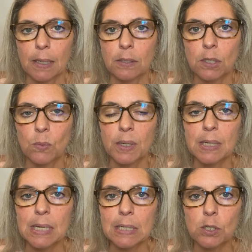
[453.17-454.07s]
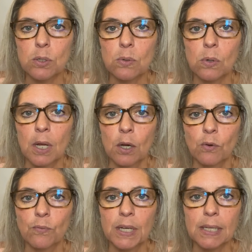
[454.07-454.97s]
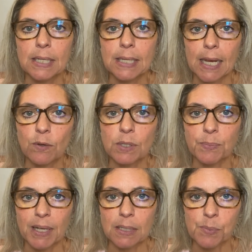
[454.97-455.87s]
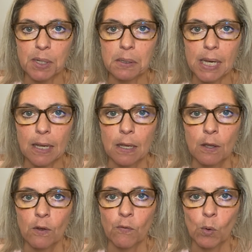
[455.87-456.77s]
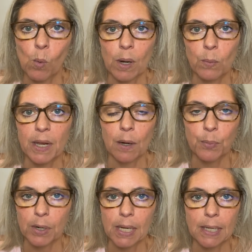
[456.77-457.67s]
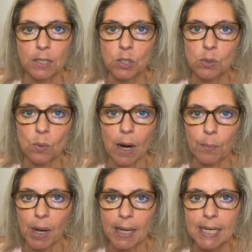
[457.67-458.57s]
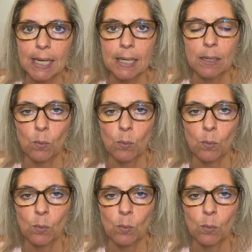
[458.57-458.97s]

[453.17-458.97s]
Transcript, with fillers: And so we need to really take responsibility for what we are putting into our body,